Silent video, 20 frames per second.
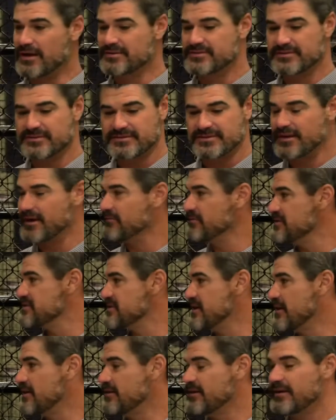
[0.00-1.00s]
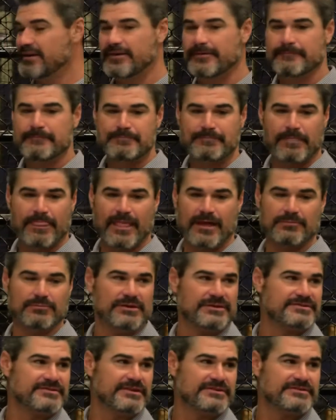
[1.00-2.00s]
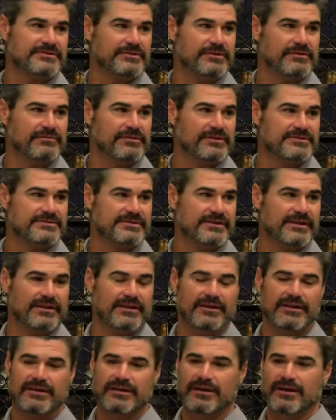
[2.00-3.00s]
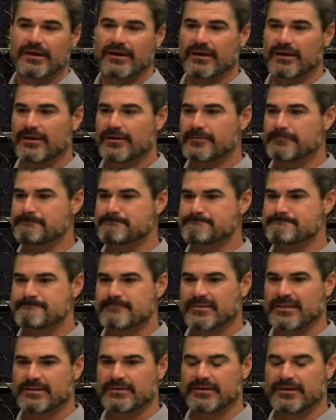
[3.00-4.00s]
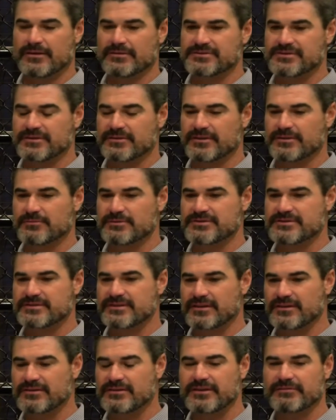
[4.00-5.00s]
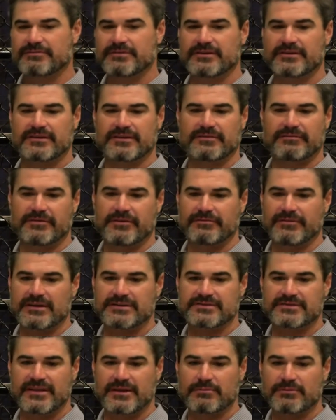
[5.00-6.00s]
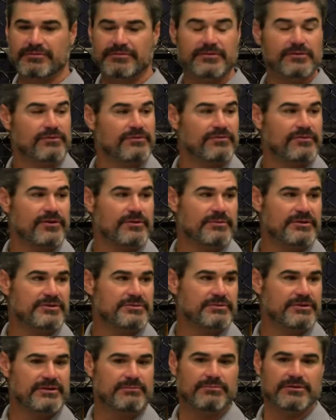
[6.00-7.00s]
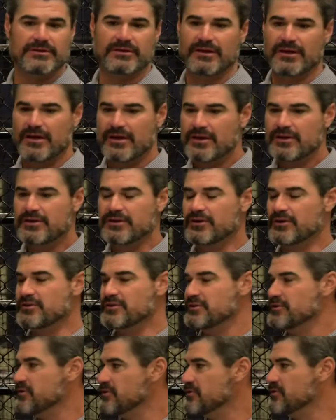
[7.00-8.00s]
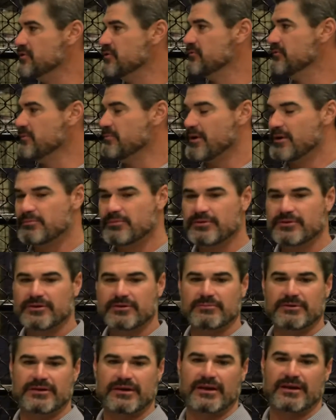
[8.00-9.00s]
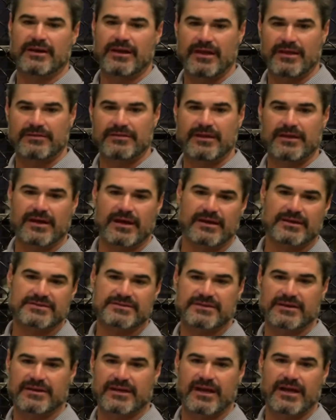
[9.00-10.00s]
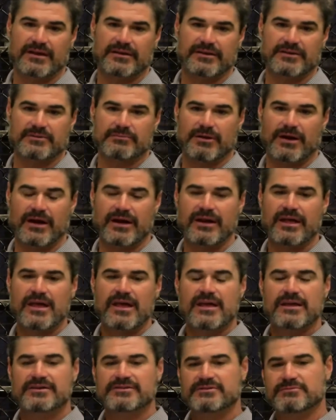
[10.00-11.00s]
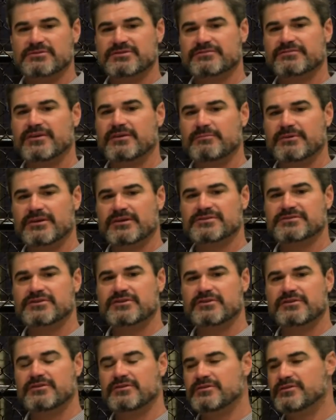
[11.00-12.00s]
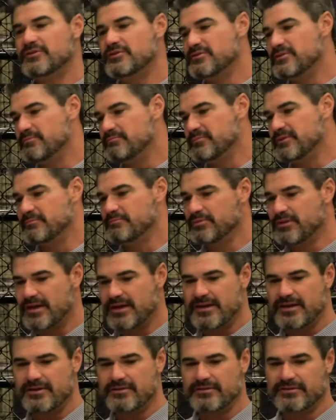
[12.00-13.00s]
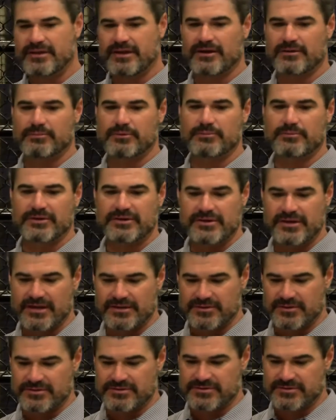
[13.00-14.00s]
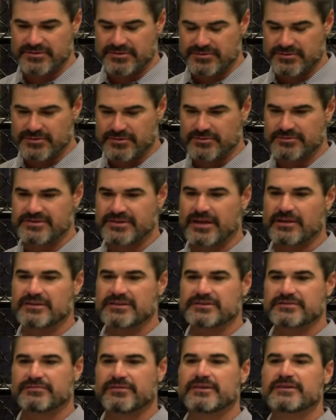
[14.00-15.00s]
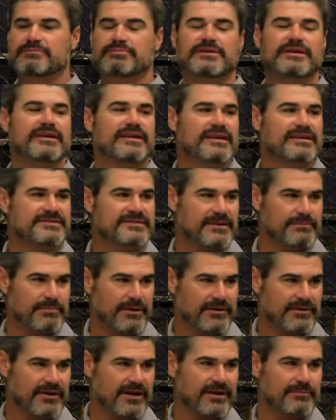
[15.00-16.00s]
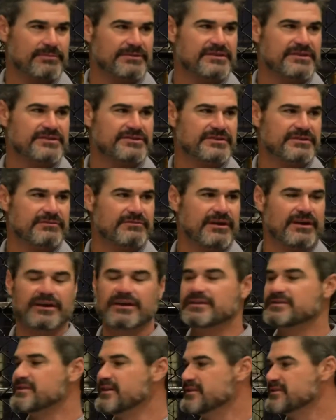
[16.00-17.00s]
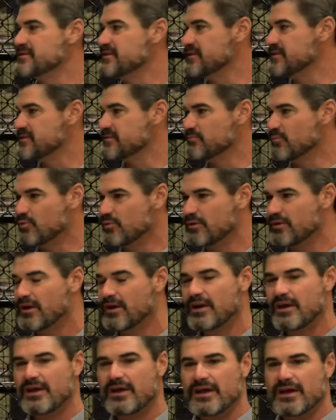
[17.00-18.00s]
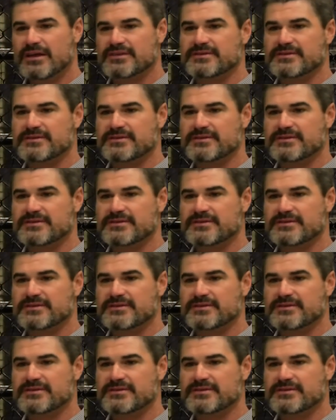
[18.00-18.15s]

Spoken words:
We had our practices every Saturday at Westchester University. So it was different events. They were few and far between, but you do remember them, and they kind of stuck out in your mind because it was fun because you play here and there, but when you get those tournaments together, it's fun to play against that better competition, right? Sure.